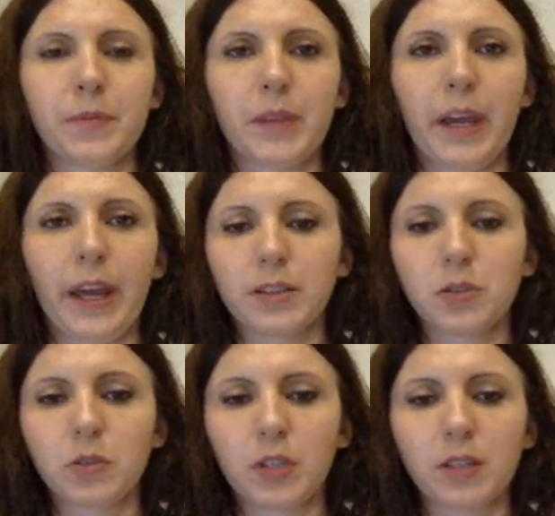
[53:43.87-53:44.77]
And
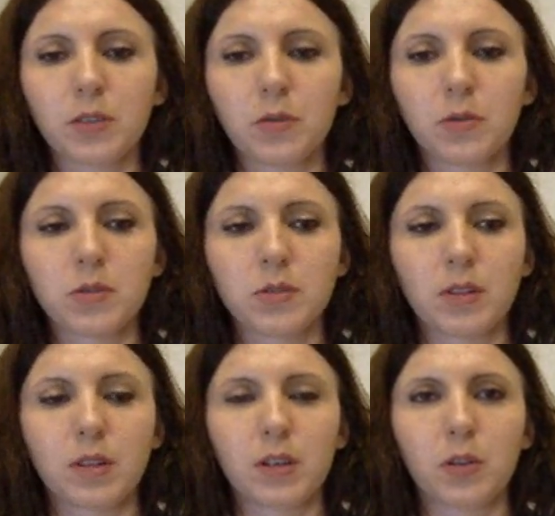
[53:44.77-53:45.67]
you can use
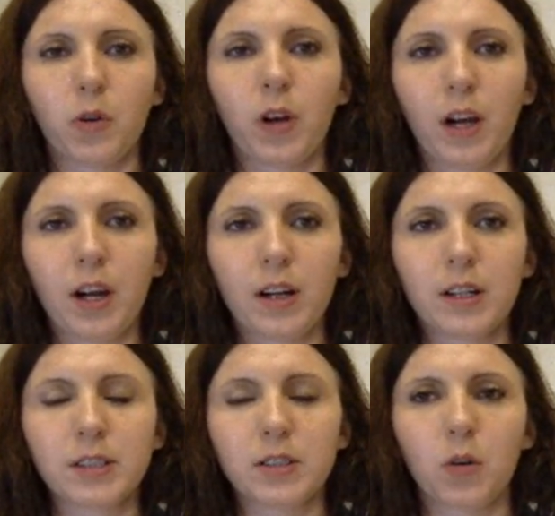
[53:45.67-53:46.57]
your
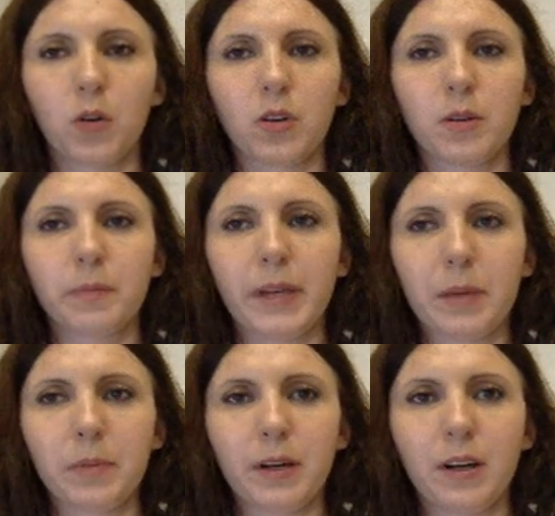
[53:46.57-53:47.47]
card or
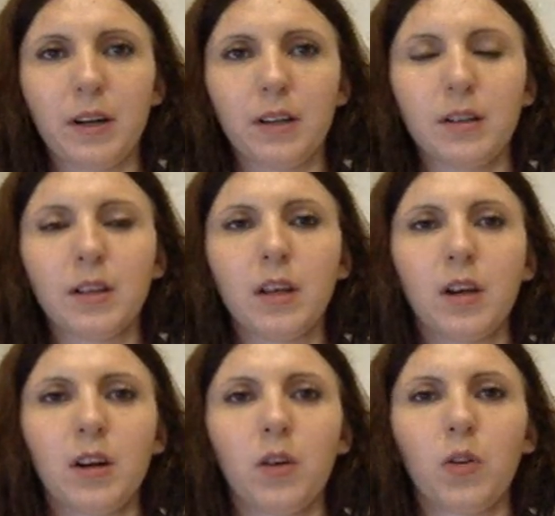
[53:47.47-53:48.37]
PayPal,
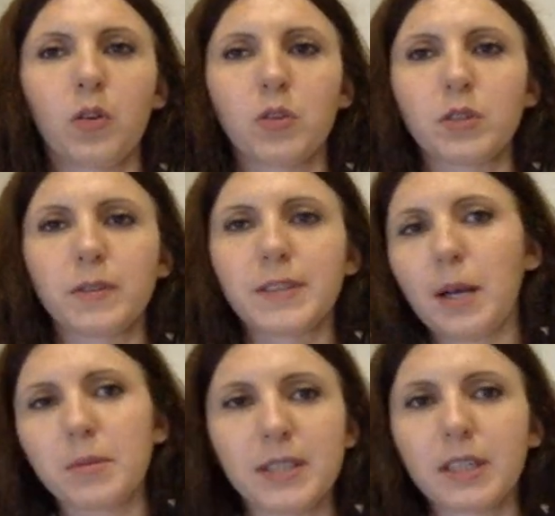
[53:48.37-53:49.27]
or if
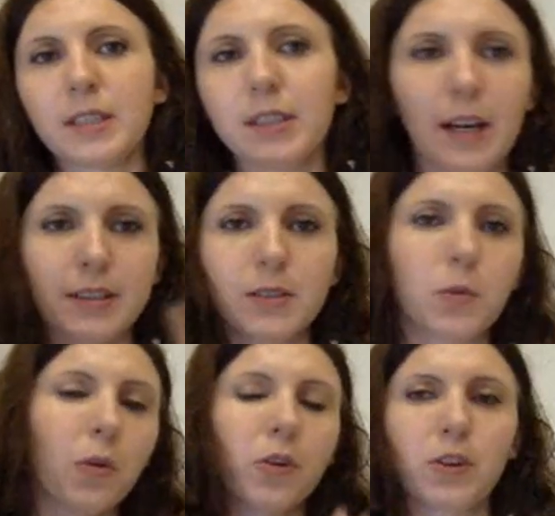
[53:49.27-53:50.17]
something doesn't
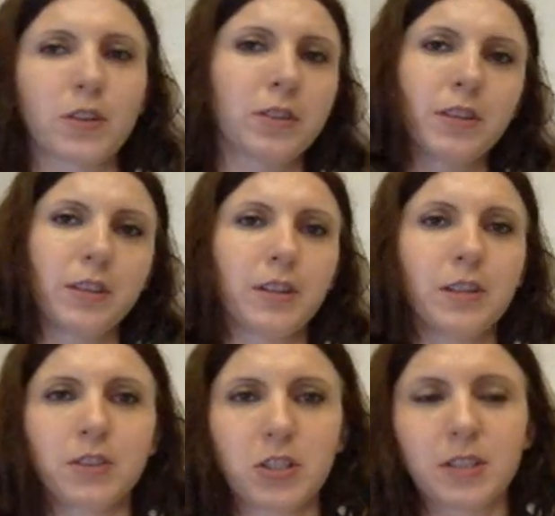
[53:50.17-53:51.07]
work,
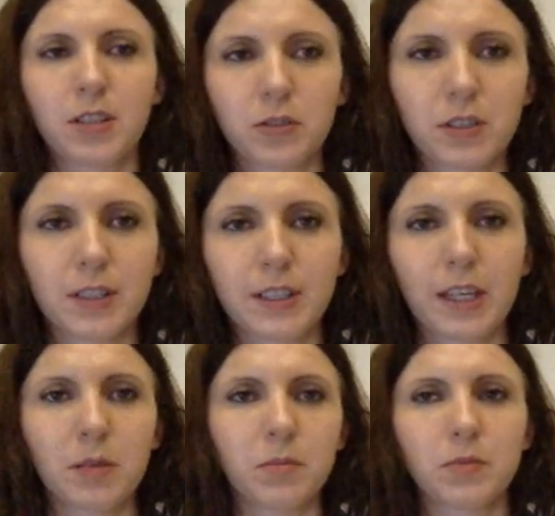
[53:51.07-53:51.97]
just don't
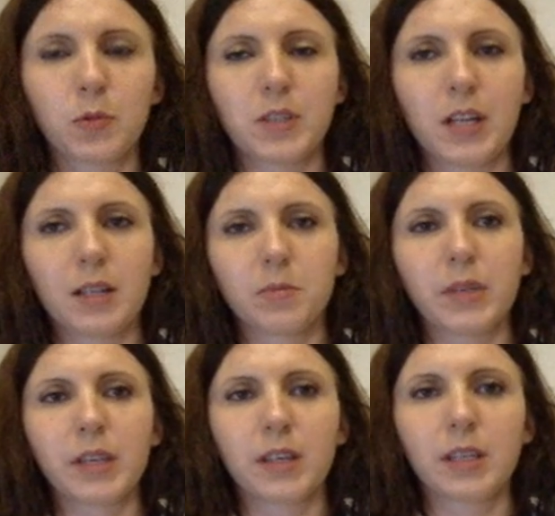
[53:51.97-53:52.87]
hesitate to send
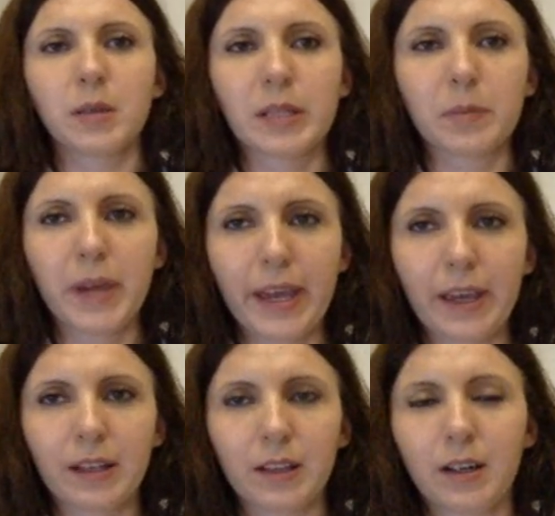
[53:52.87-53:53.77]
me
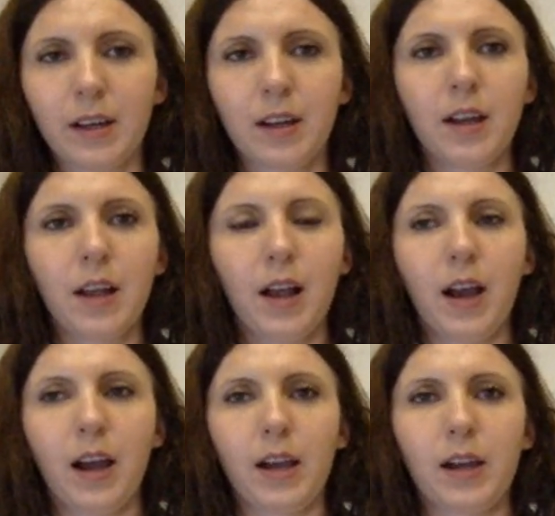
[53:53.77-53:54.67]
email.
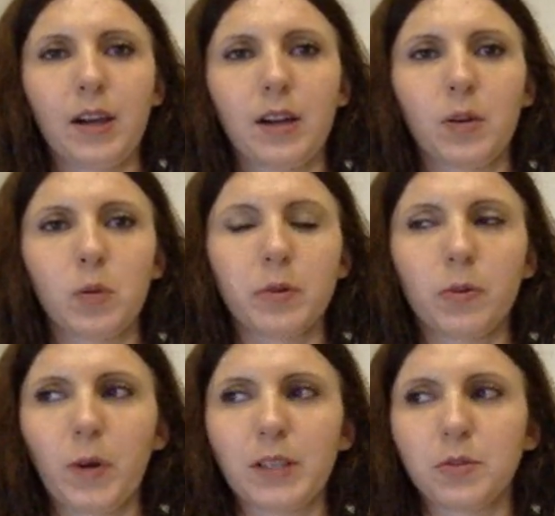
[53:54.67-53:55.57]
I will
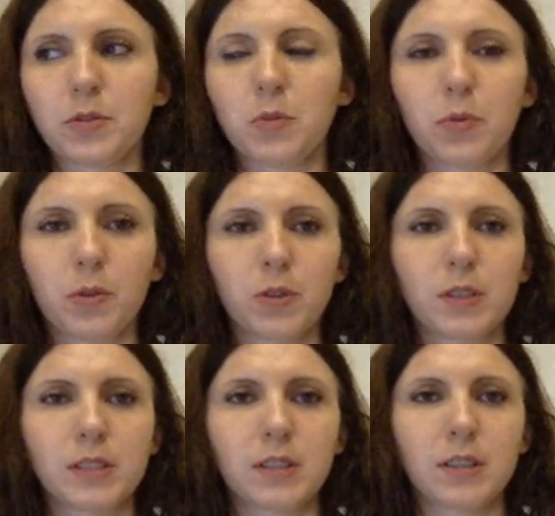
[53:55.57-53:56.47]
provide you
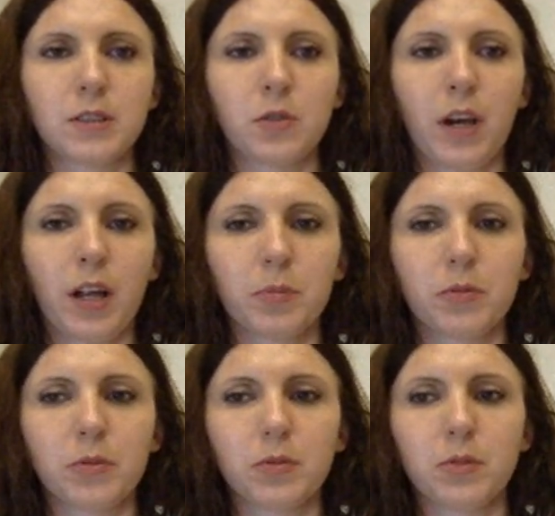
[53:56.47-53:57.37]
support to help
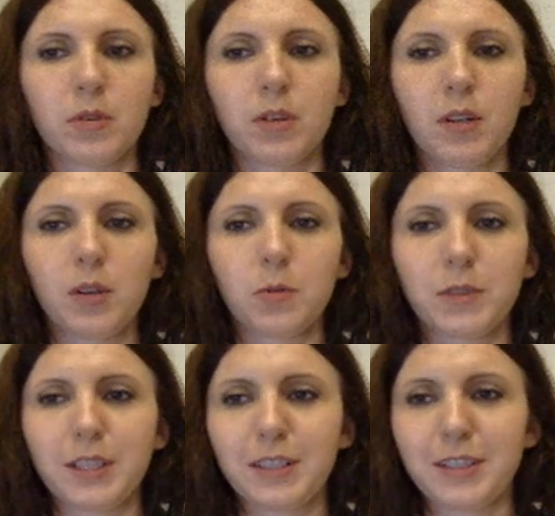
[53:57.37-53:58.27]
you
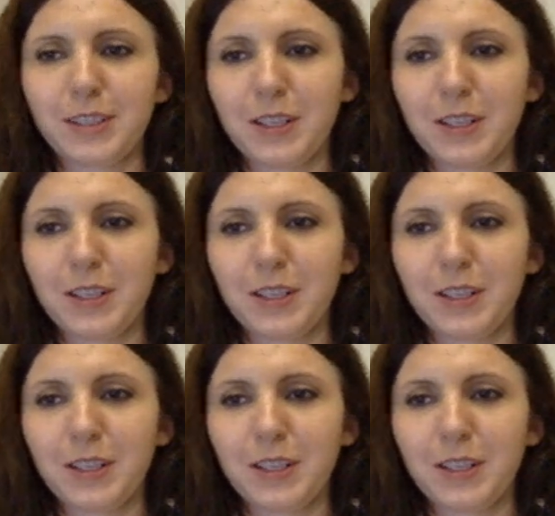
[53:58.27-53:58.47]
with this.